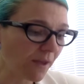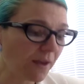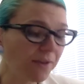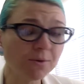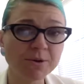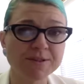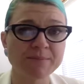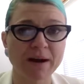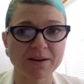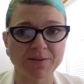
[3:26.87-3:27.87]
you'll
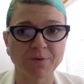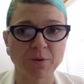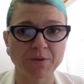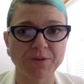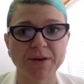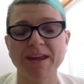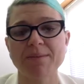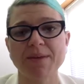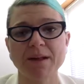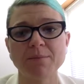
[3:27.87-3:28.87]
lose marks for. So
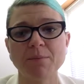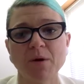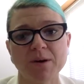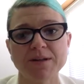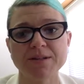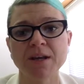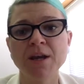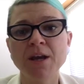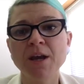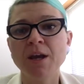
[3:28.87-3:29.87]
keep that in mind.
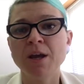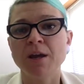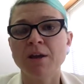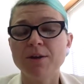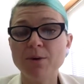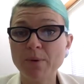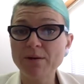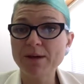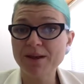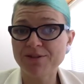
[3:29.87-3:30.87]
You
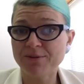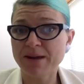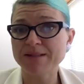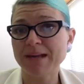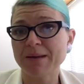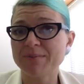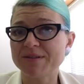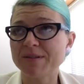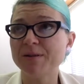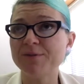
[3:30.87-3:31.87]
will get 3 attempts,
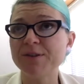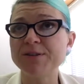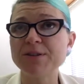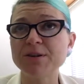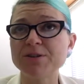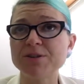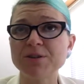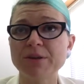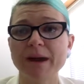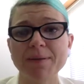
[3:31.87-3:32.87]
so if you're not
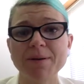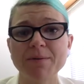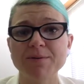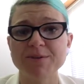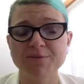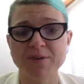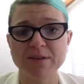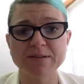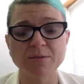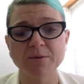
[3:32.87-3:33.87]
too happy with the
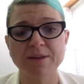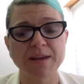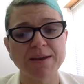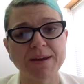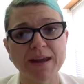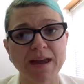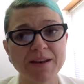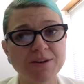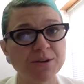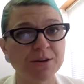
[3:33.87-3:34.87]
first score that you
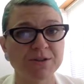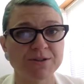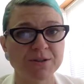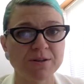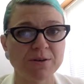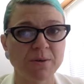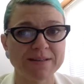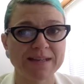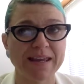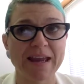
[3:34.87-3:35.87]
get, you can do the
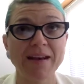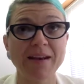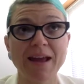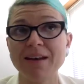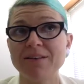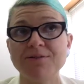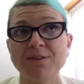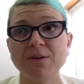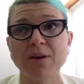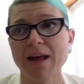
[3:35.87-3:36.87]
quiz again, and if
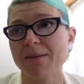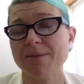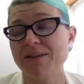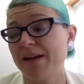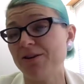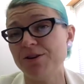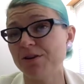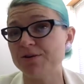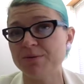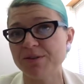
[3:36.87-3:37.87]
you're not happy then you
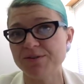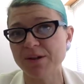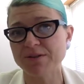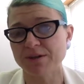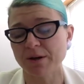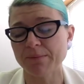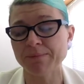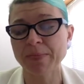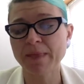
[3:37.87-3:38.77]
can do it a third time.